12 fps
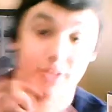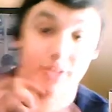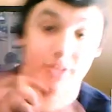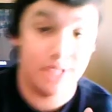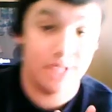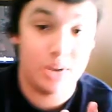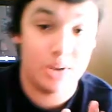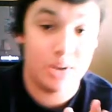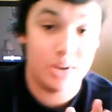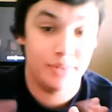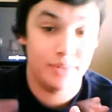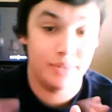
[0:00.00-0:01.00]
to get rid of the
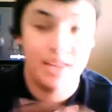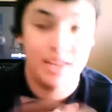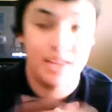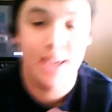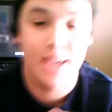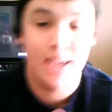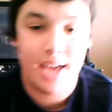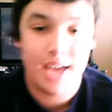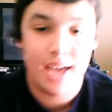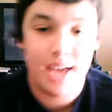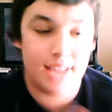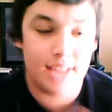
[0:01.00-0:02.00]
tower.
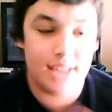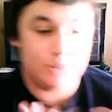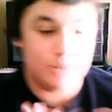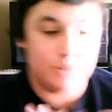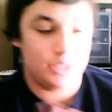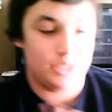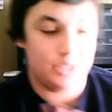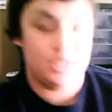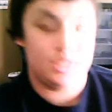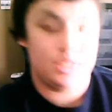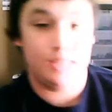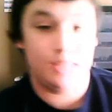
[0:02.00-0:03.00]
And that's pretty much
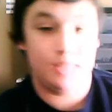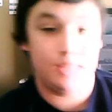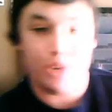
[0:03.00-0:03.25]
the